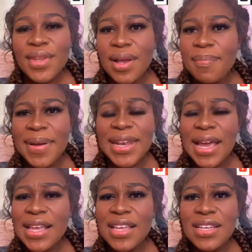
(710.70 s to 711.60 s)
but
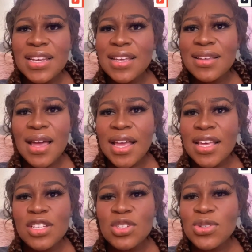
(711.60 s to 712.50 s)
I can
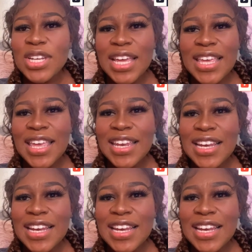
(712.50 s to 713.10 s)
do it again